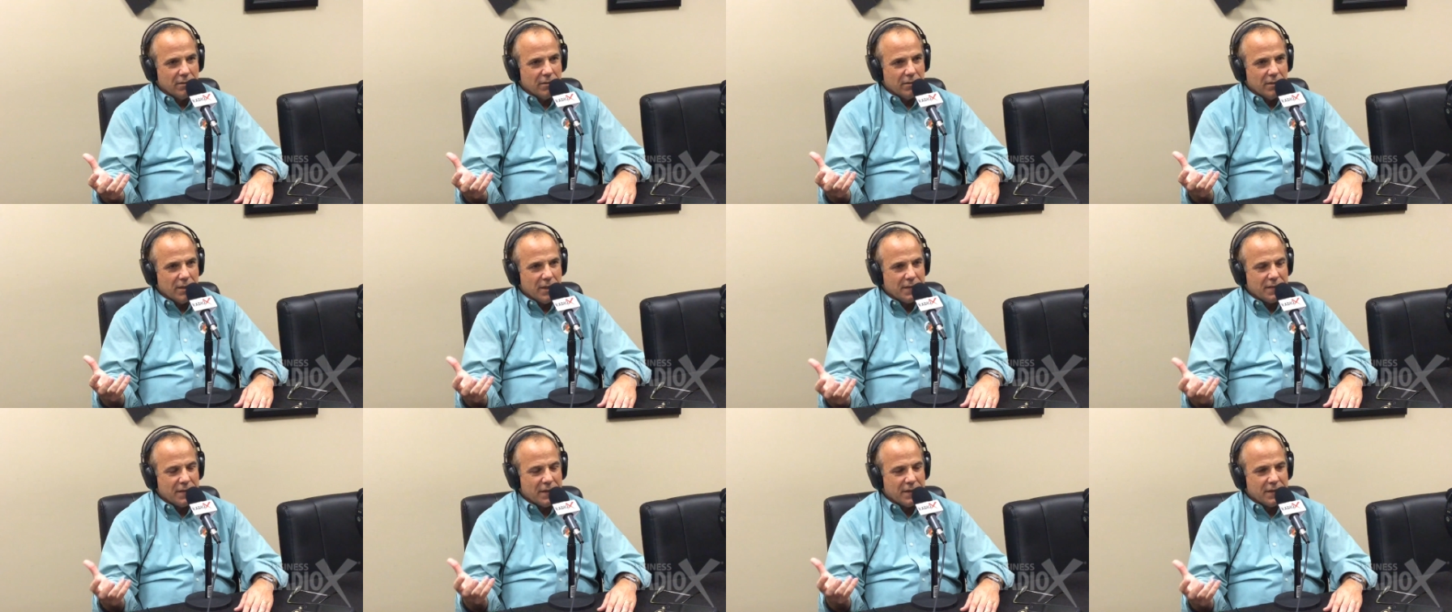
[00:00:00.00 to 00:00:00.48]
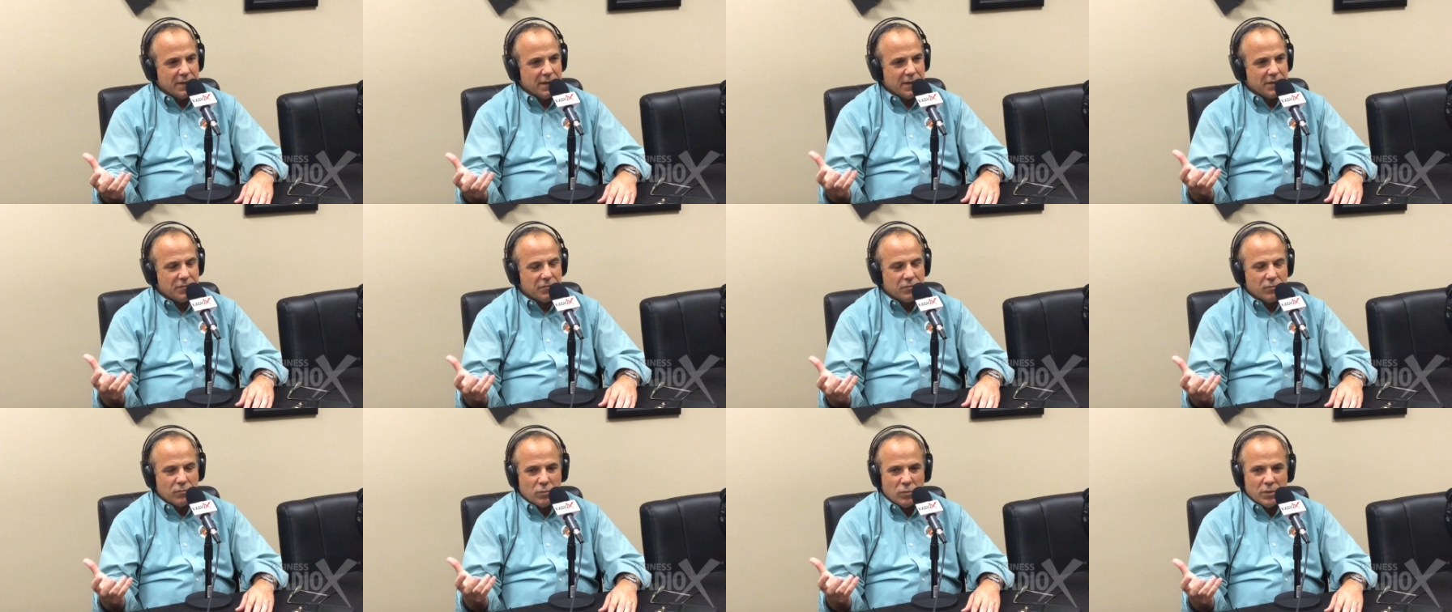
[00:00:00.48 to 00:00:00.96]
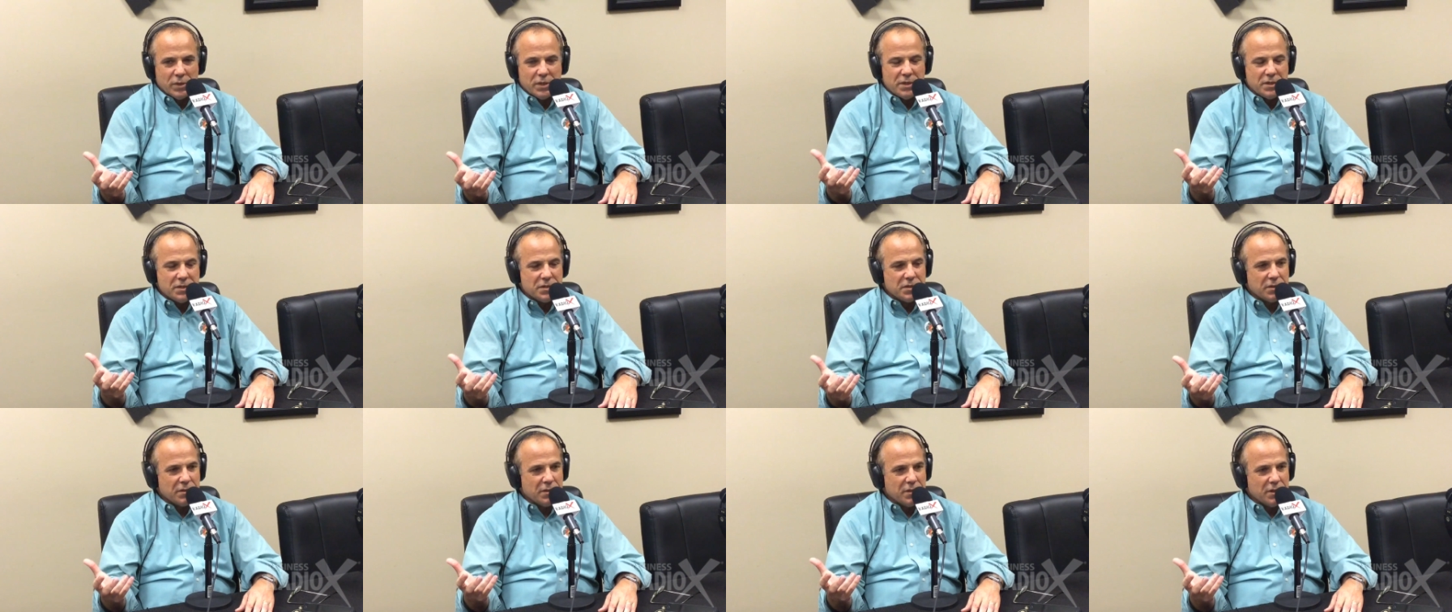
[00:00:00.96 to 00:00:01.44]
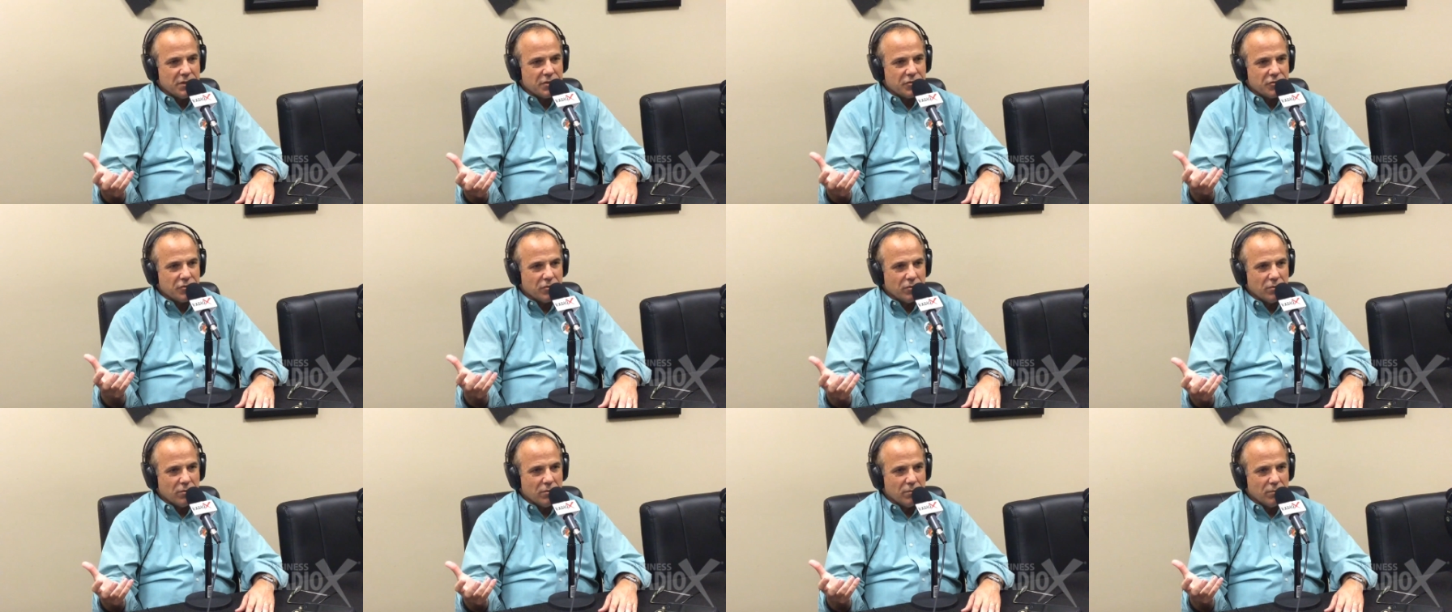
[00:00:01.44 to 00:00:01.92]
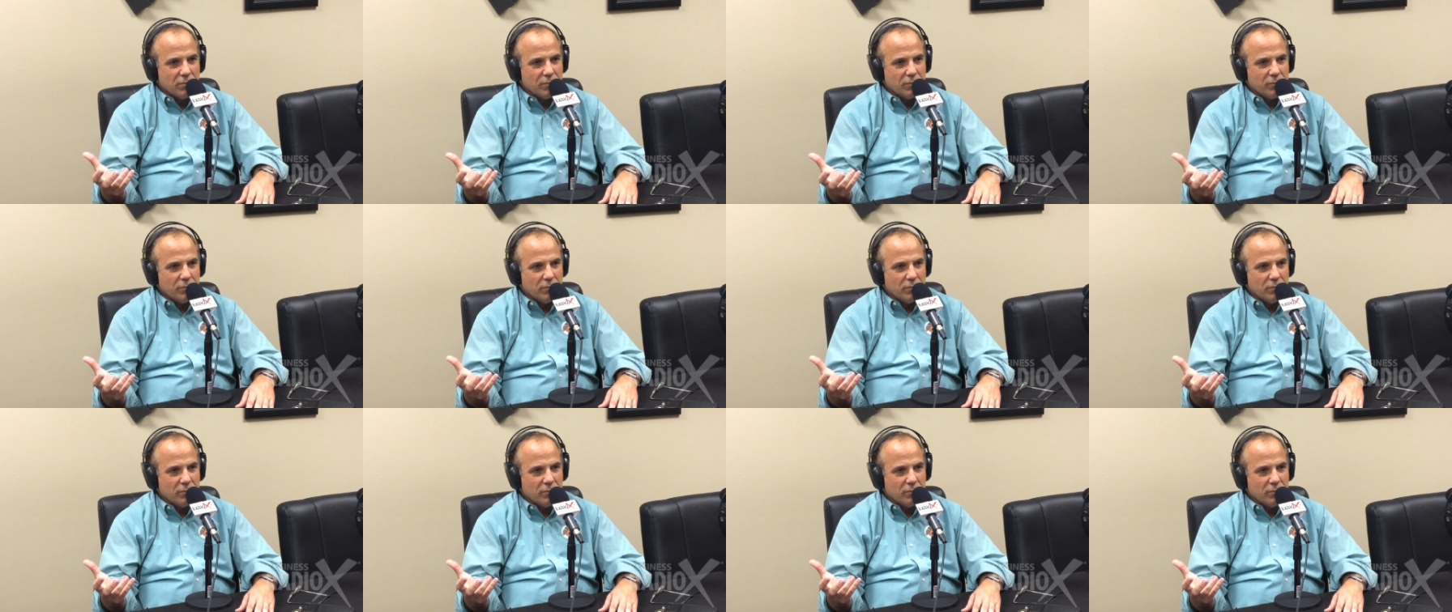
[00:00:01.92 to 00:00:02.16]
I think that's what his initial